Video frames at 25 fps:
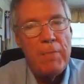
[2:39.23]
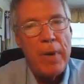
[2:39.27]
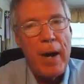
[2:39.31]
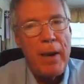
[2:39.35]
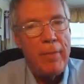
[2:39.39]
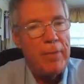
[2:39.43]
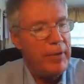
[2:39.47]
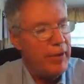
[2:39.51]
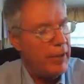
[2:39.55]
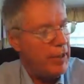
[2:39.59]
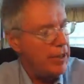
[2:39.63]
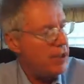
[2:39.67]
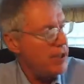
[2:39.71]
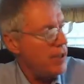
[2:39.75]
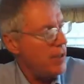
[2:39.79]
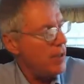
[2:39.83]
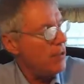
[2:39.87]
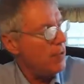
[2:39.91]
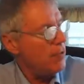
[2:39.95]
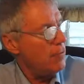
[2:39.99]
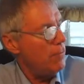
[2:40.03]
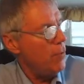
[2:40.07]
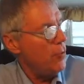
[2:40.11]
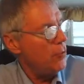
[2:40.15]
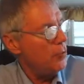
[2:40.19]
Probably the
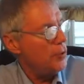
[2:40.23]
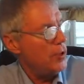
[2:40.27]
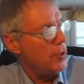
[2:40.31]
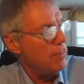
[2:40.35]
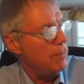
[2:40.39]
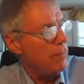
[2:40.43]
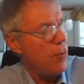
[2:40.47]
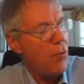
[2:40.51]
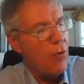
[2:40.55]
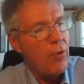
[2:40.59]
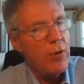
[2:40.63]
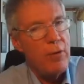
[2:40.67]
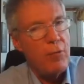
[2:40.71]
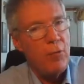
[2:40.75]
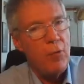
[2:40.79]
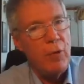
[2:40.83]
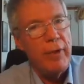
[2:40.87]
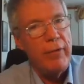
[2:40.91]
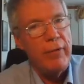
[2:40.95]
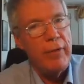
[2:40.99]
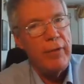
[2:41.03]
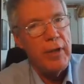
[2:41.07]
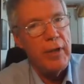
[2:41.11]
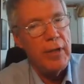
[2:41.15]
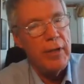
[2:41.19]
single most important
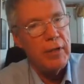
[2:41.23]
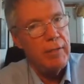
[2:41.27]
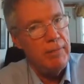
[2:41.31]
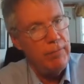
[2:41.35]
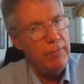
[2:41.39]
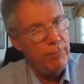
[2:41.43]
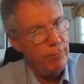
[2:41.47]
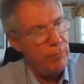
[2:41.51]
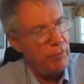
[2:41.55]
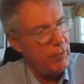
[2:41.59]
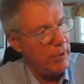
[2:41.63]
one of these.